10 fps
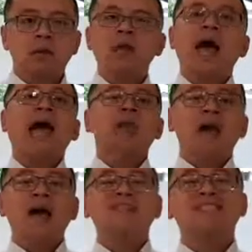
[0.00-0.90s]
and you
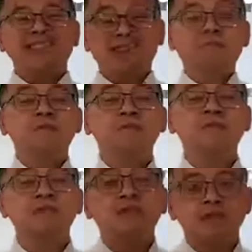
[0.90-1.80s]
have a series of
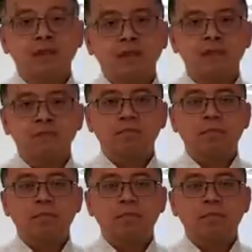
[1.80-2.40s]
funds in them.